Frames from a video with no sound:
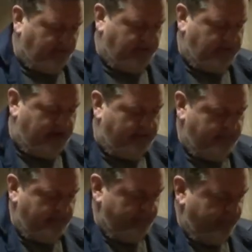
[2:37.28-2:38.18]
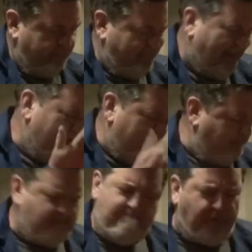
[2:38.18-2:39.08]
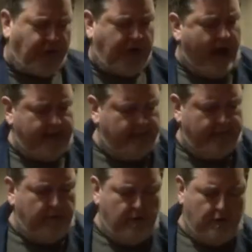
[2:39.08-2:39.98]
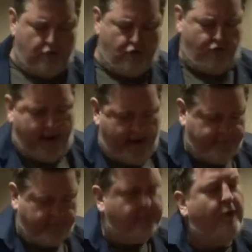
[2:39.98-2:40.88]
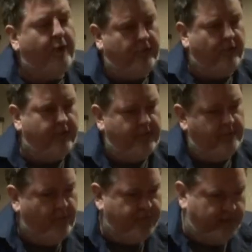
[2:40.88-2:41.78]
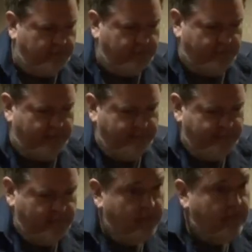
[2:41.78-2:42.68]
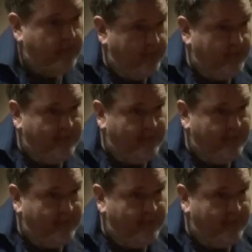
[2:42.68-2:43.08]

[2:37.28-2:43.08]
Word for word: don't know that. I didn't know that. Forgotten craft and folklore from the movie industry. Hey.